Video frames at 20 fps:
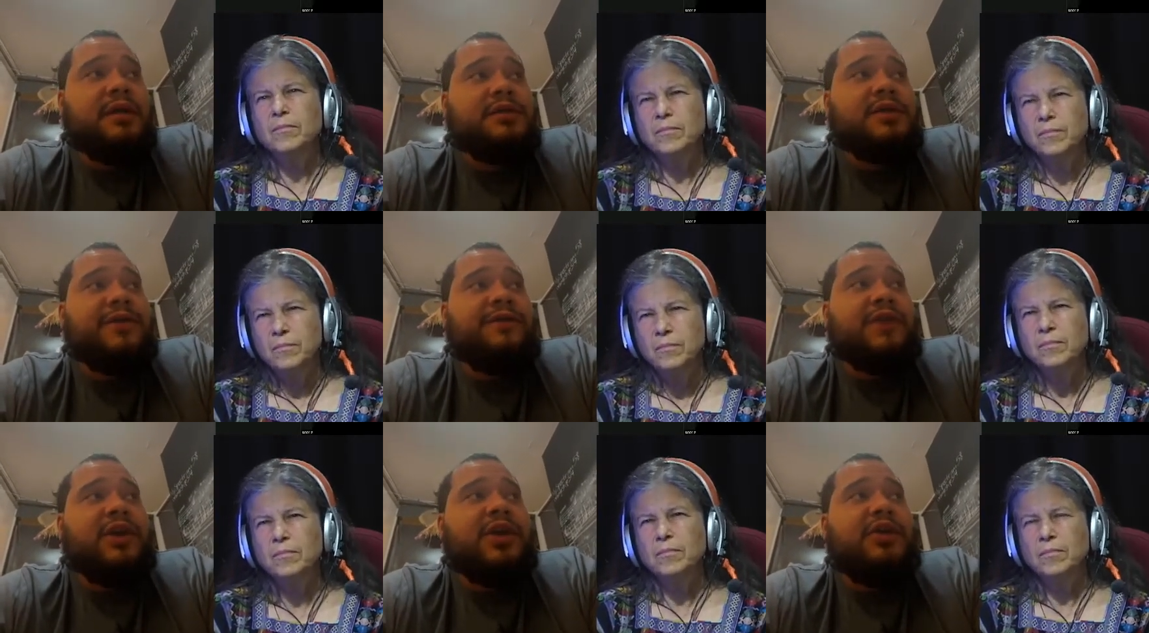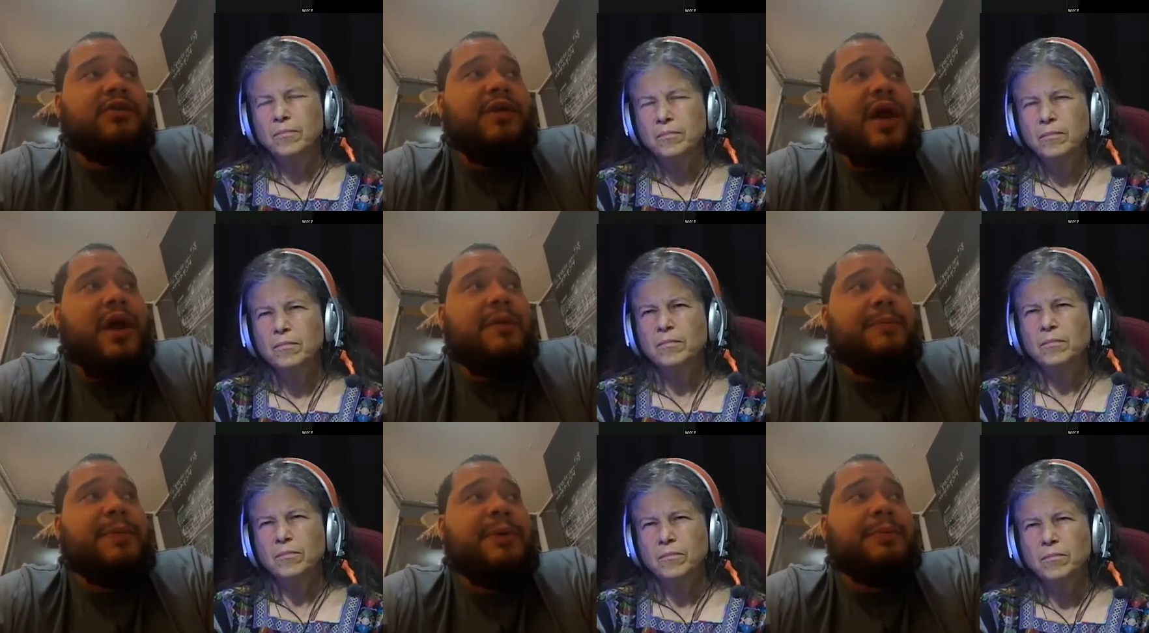Speaker 1: to figure
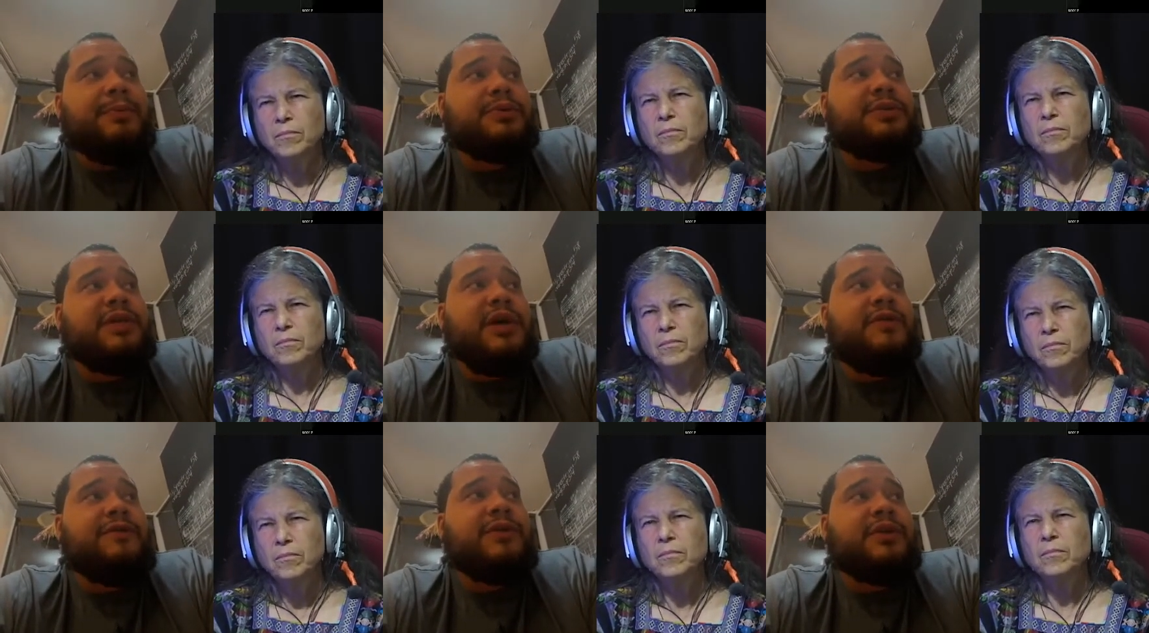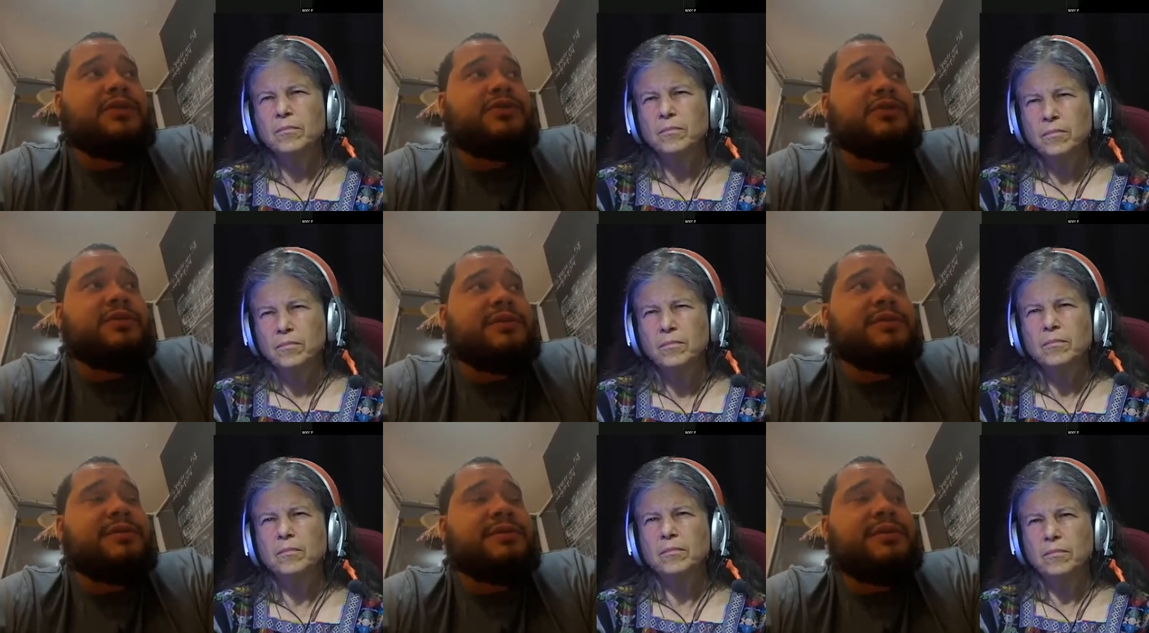out people's
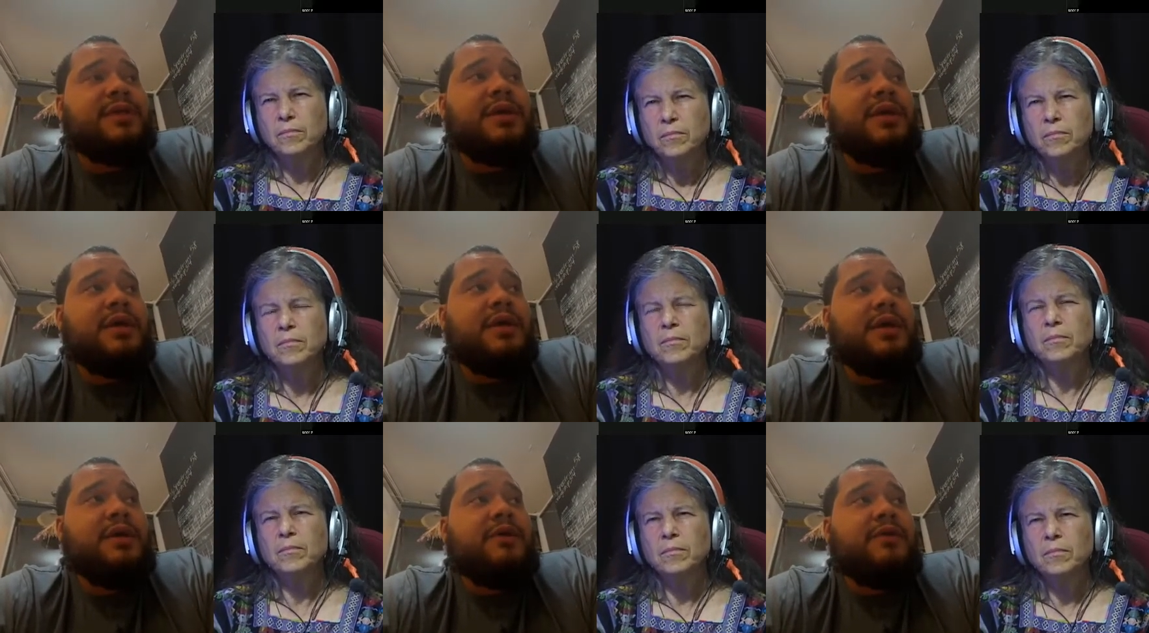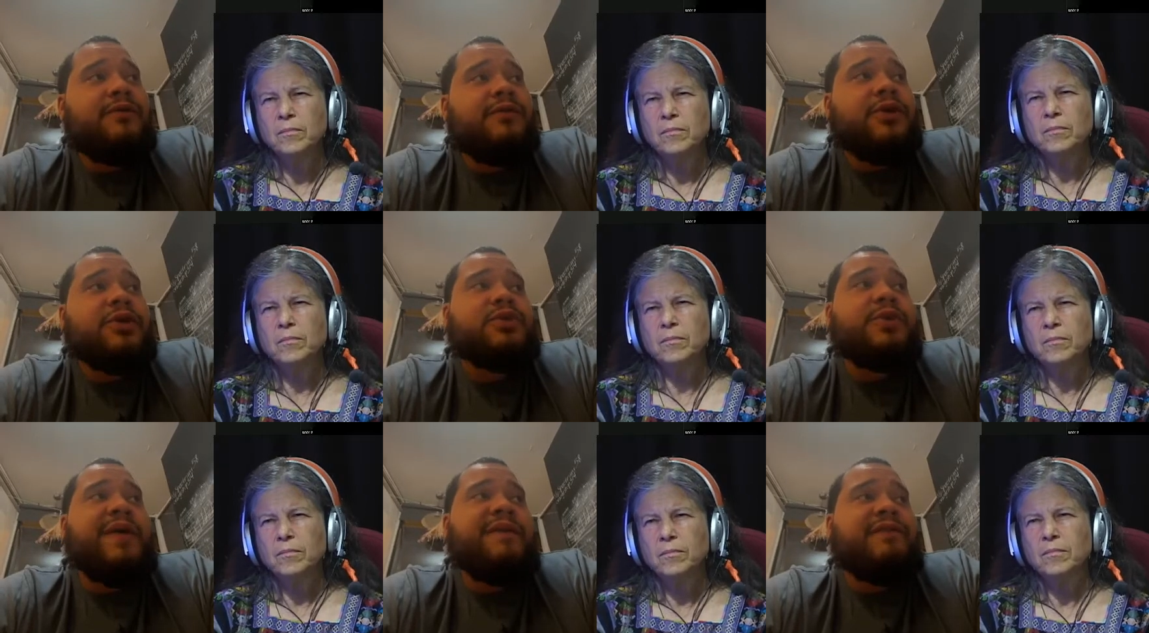self-interest. Mm-hmm.
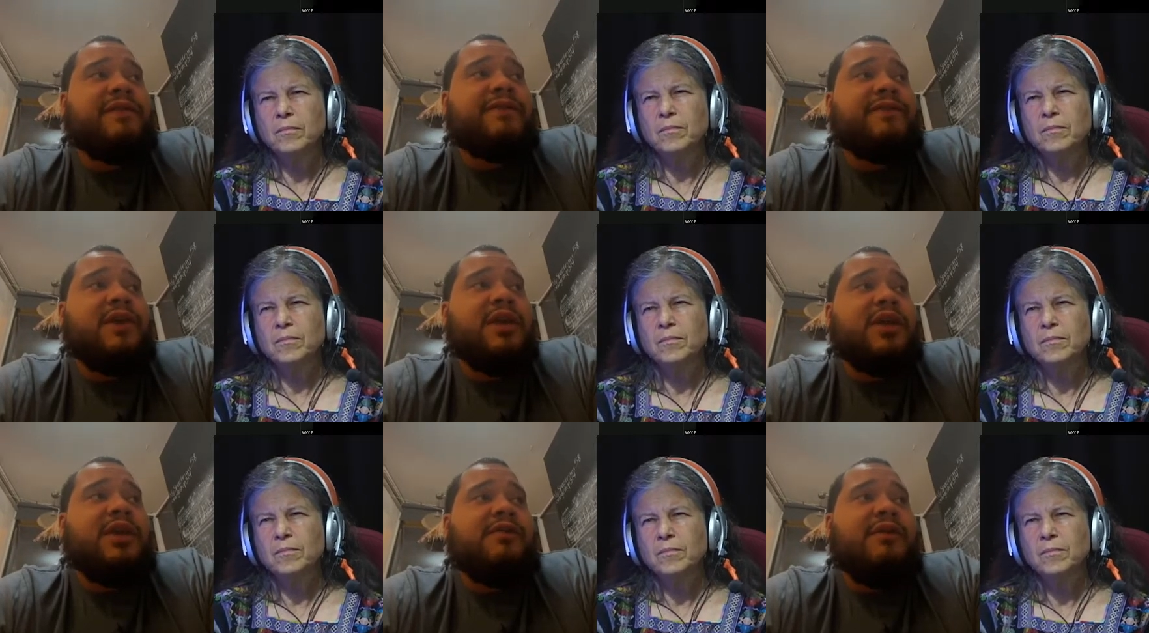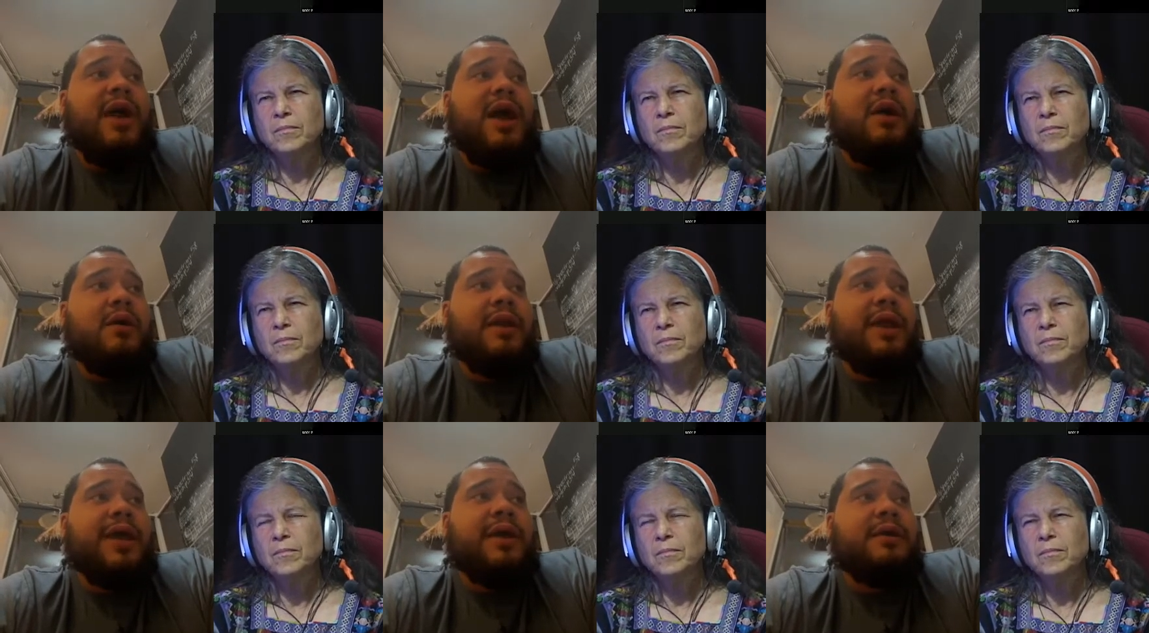First, we have to figure
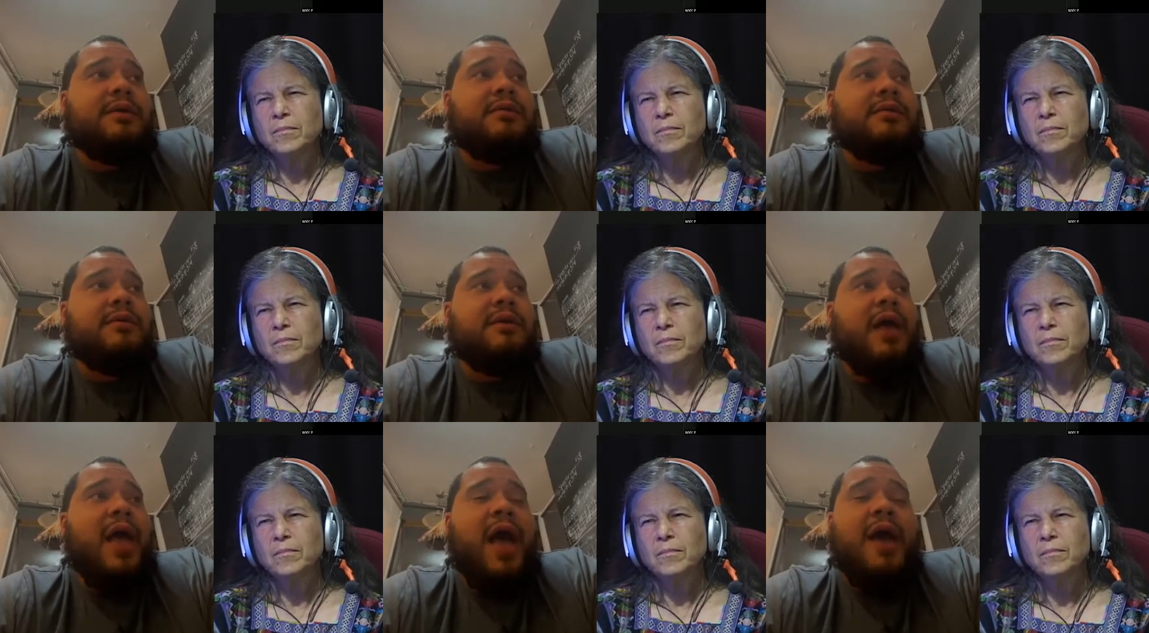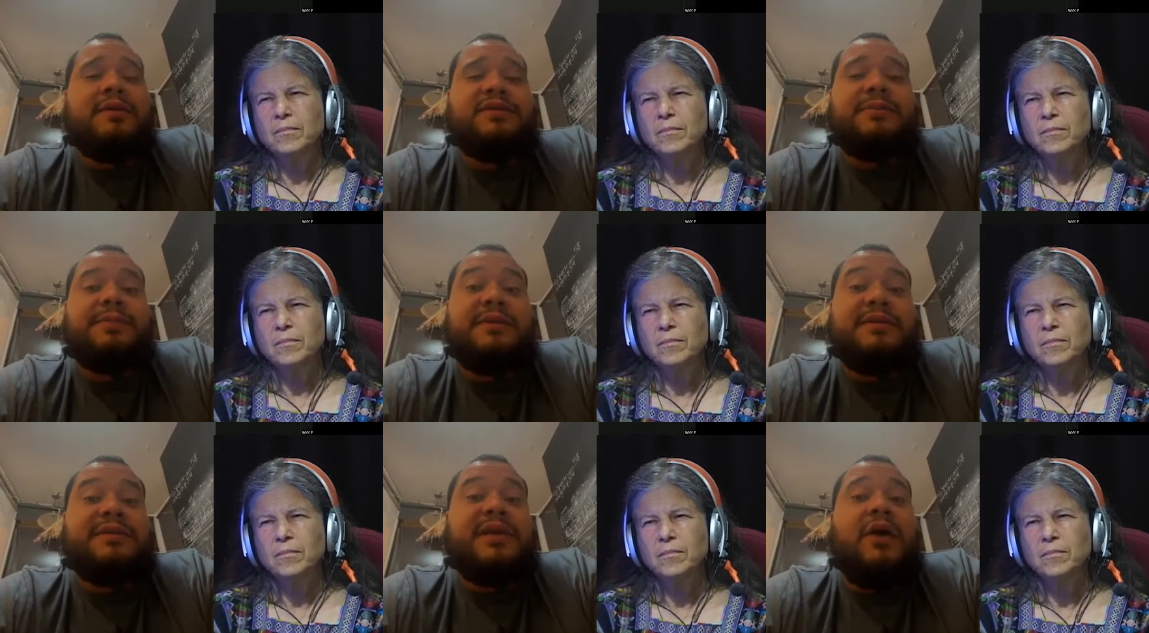out like how
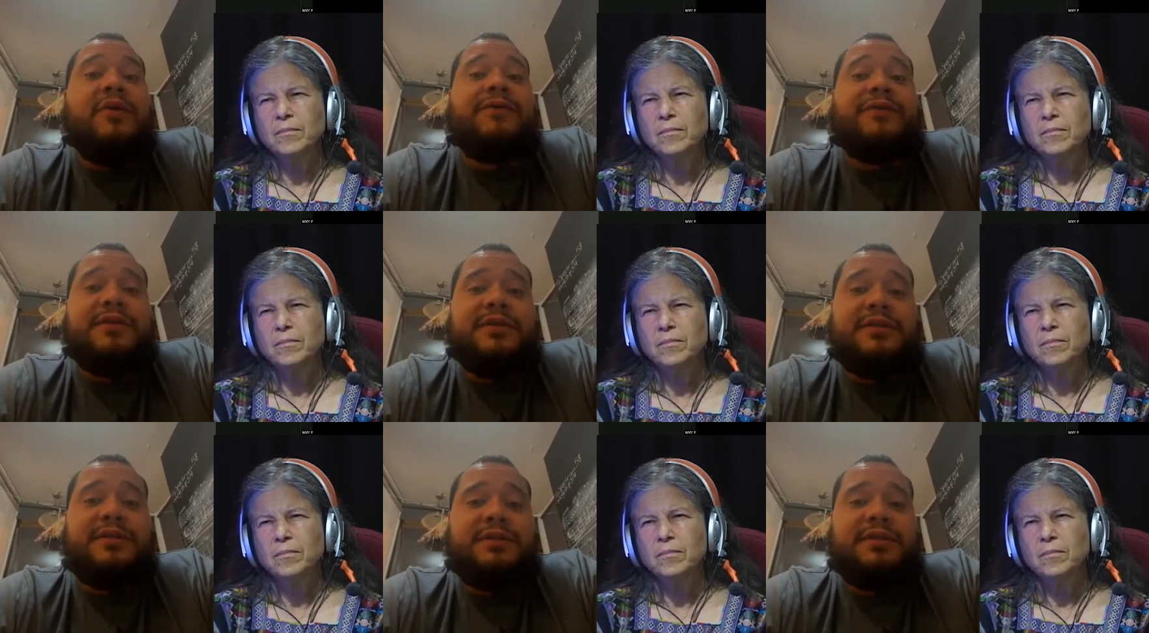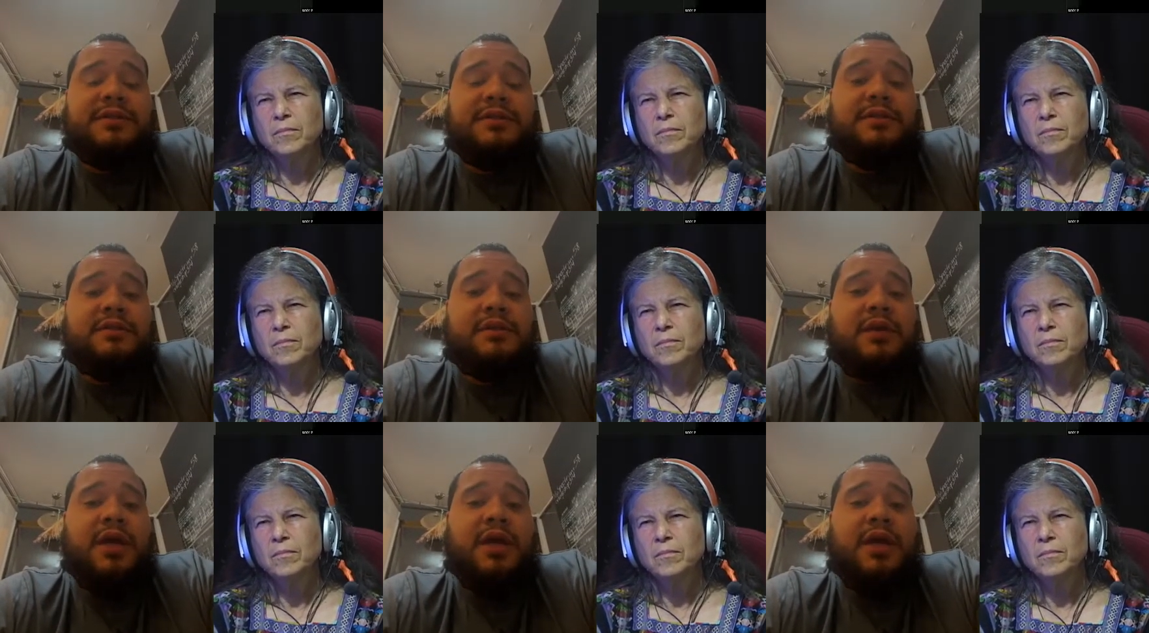to be selfish.